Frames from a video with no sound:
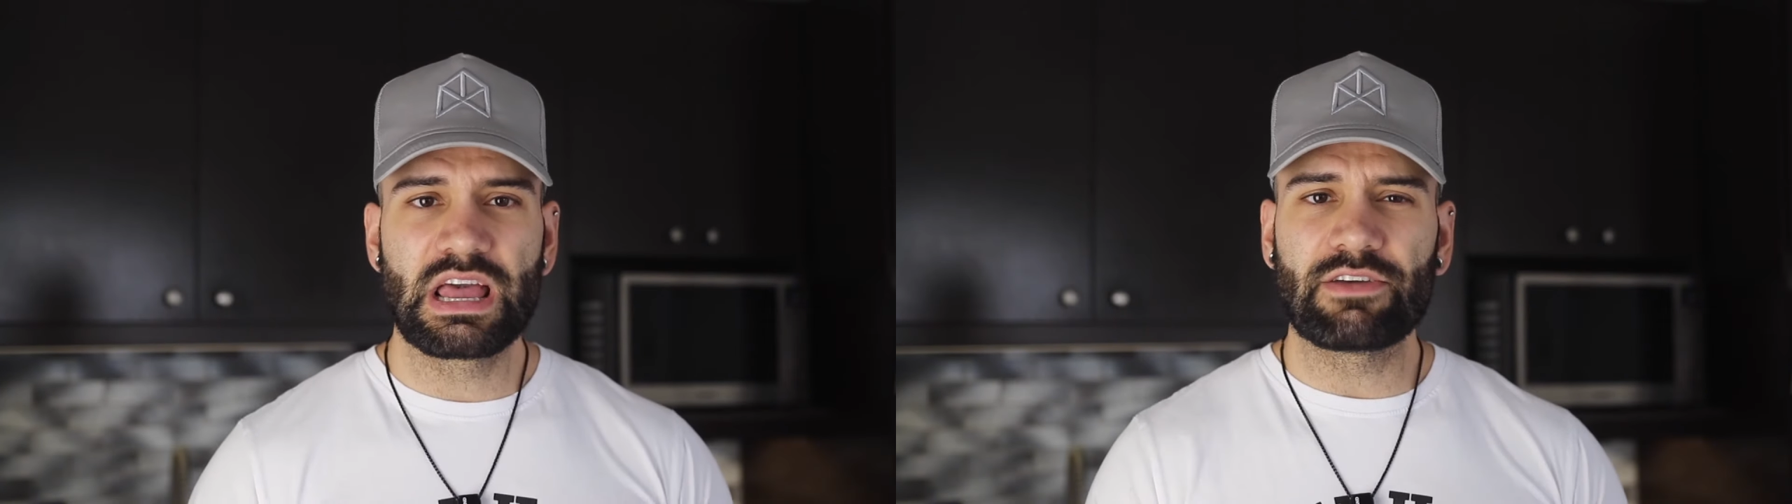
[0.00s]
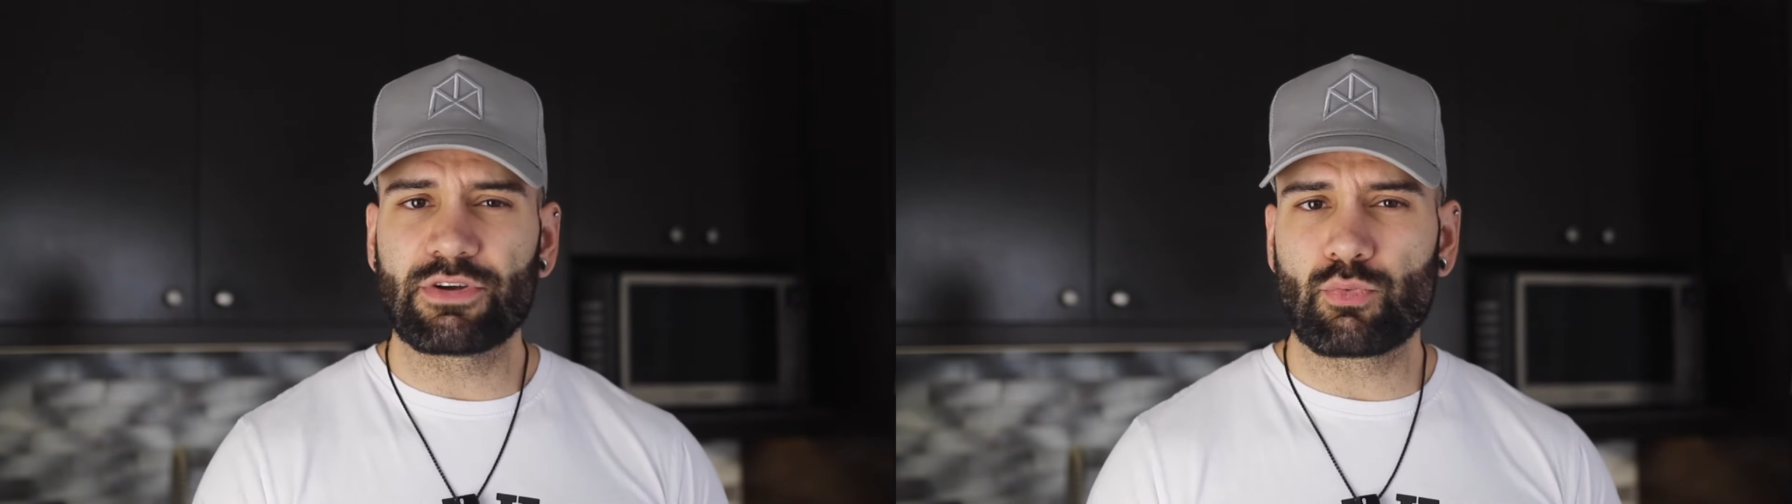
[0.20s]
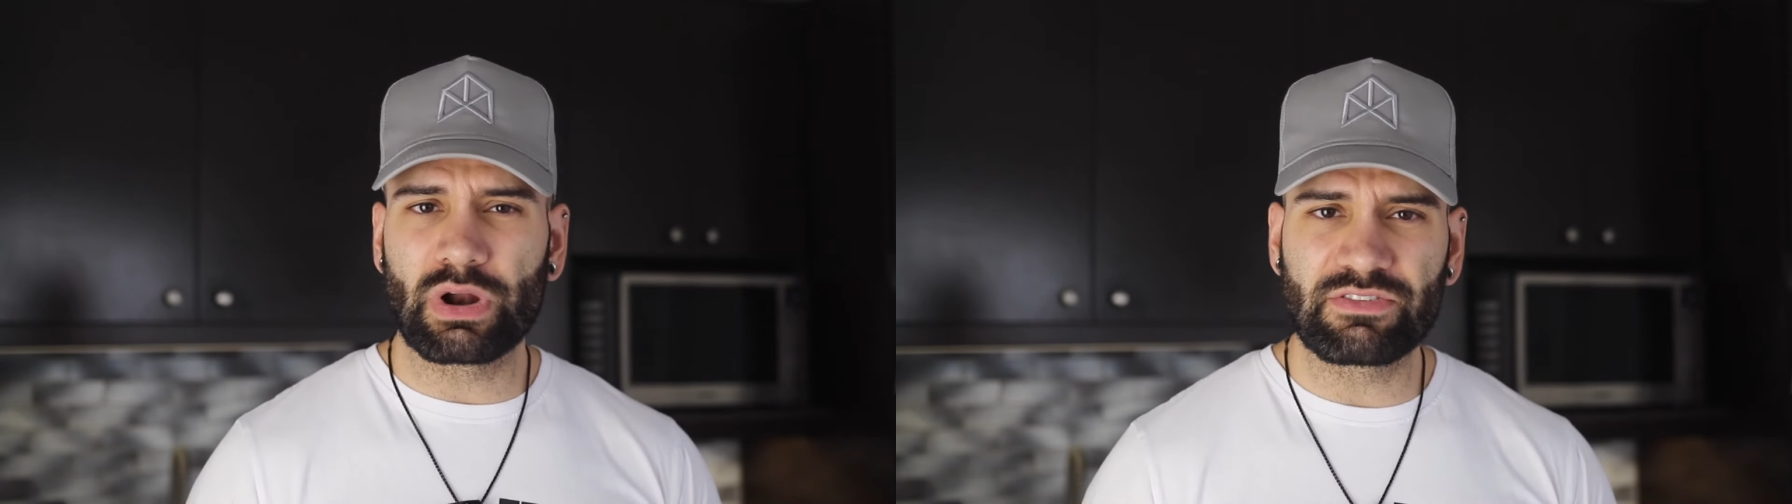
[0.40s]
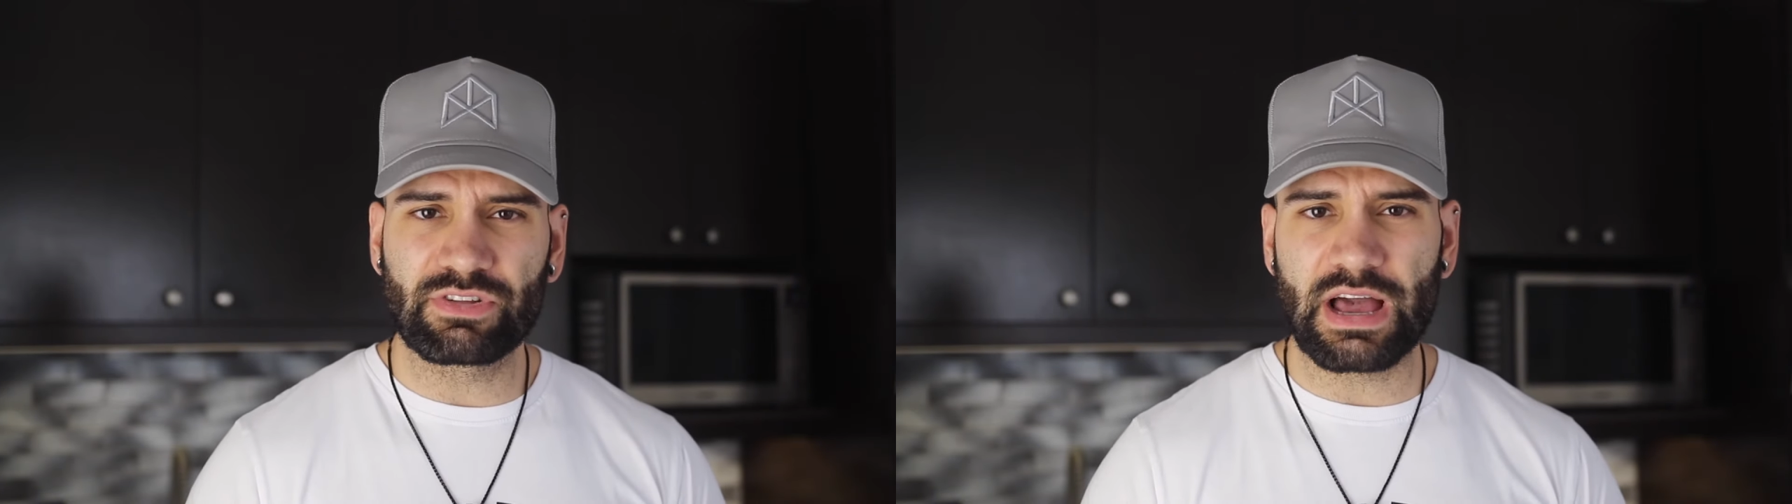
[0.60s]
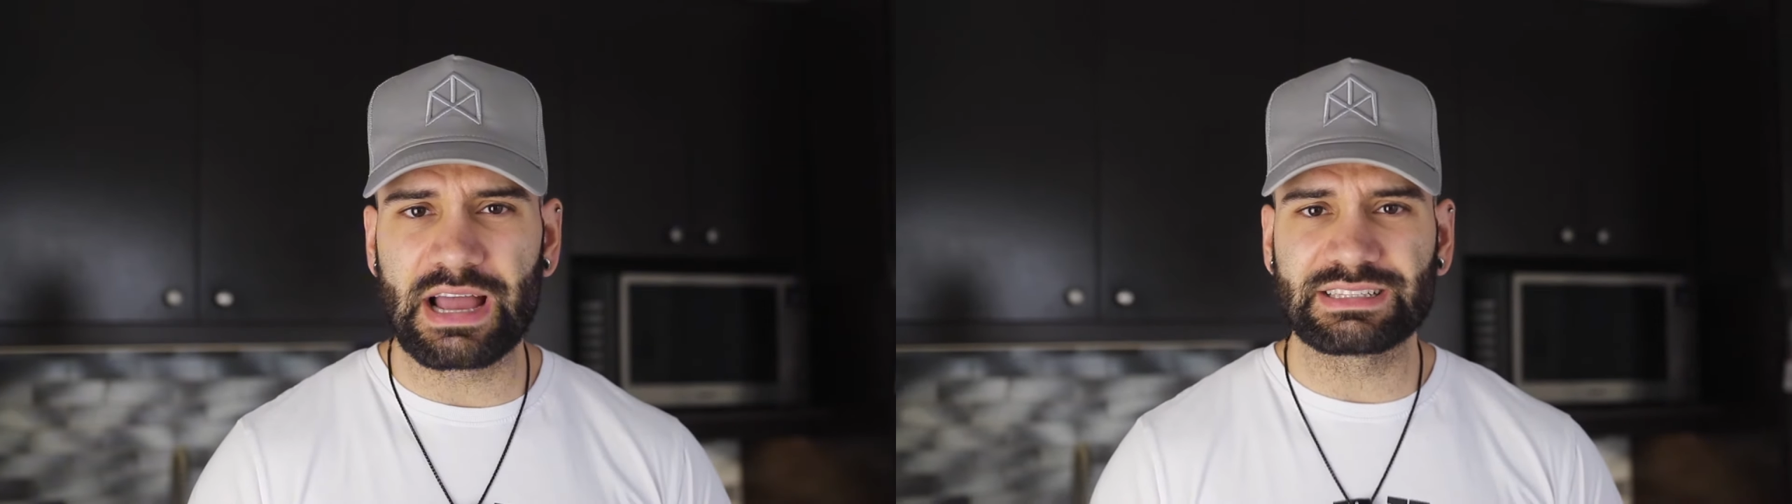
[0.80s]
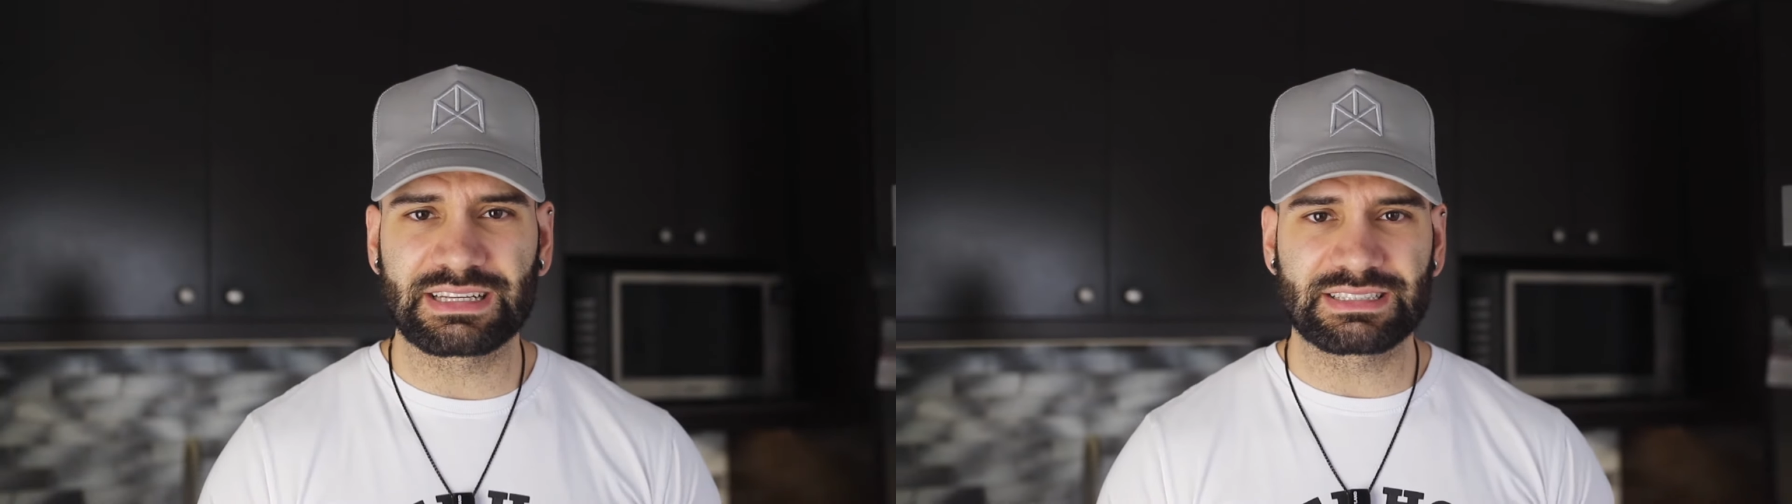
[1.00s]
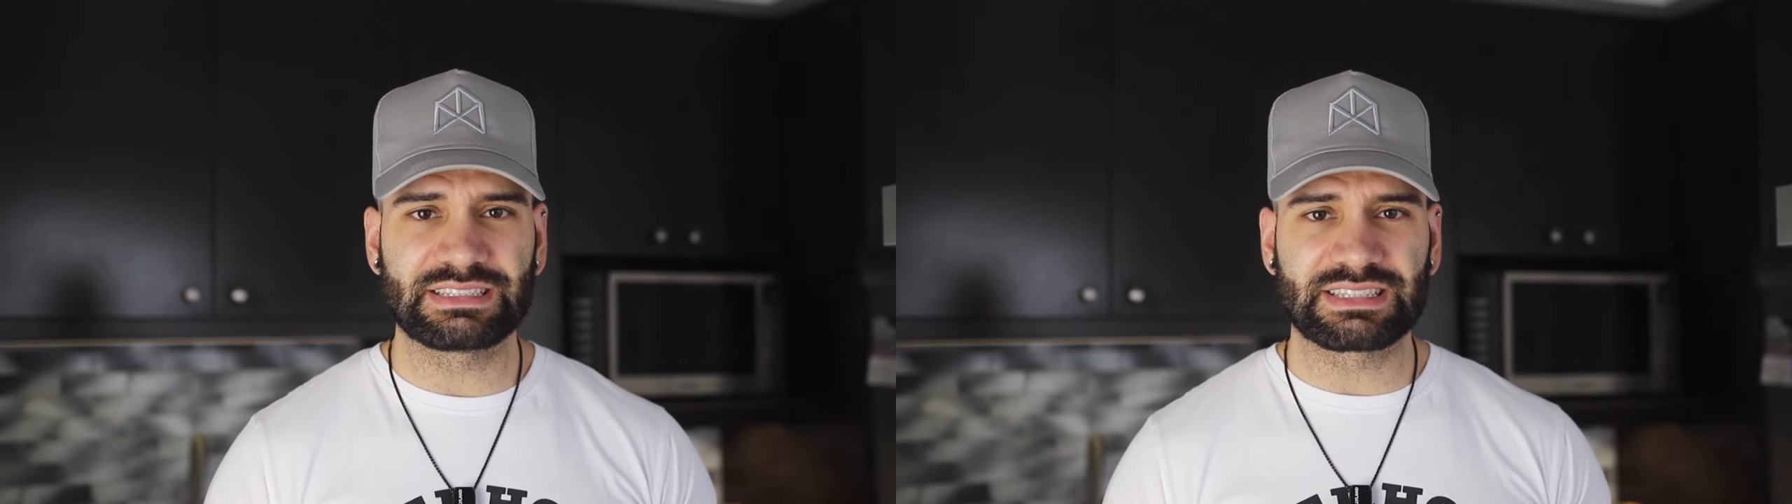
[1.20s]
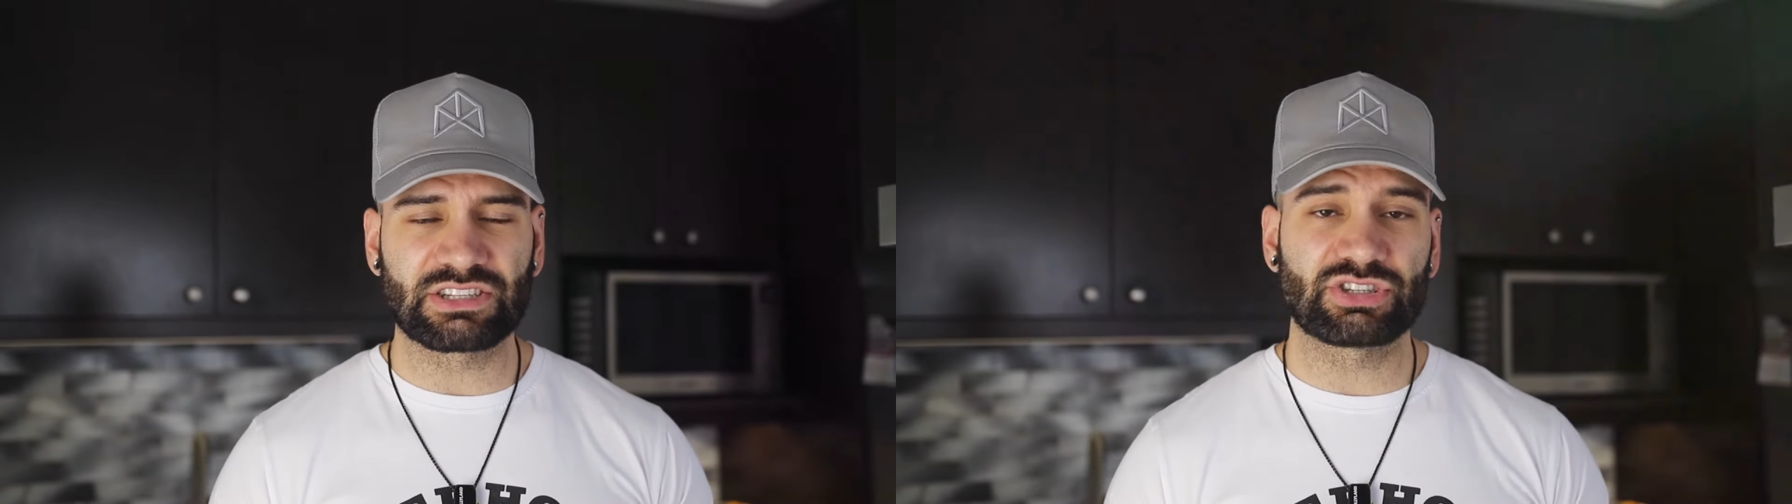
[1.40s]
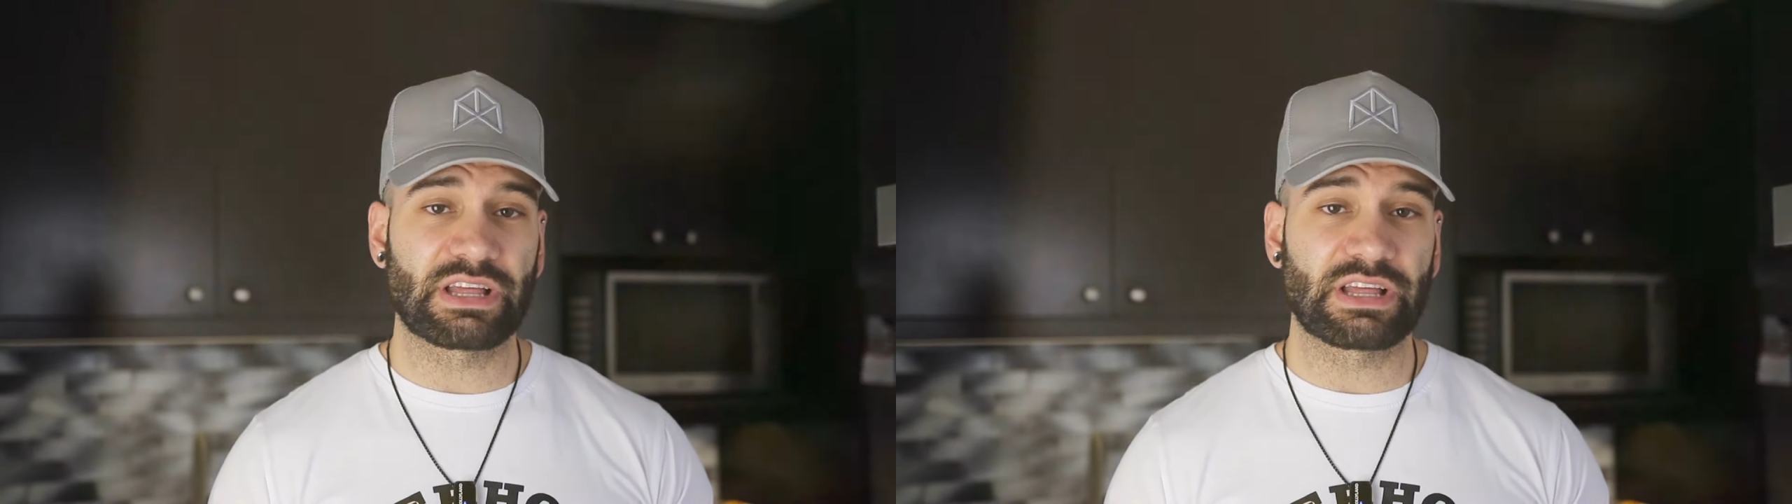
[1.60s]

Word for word: If you're running for the high intensity session,